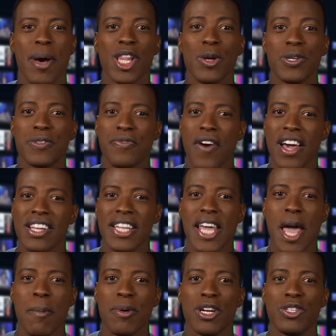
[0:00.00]
Bella was
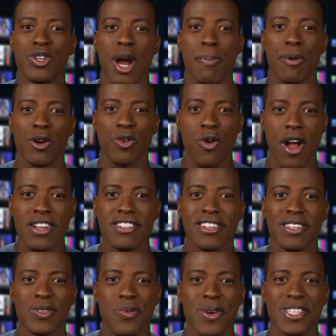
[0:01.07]
finally able to drop her
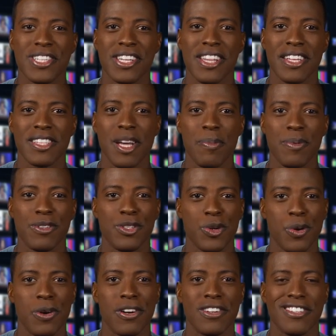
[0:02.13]
crutches once she linked up with
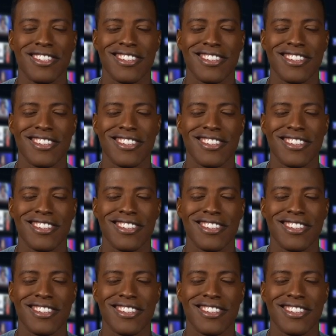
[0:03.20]
George.